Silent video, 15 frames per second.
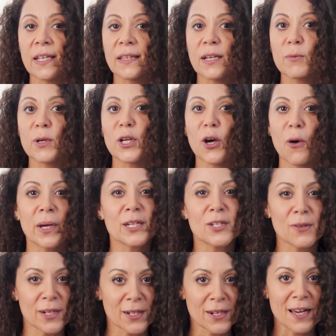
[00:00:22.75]
that we're going
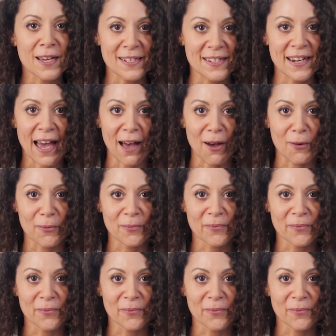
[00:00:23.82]
to analyze now,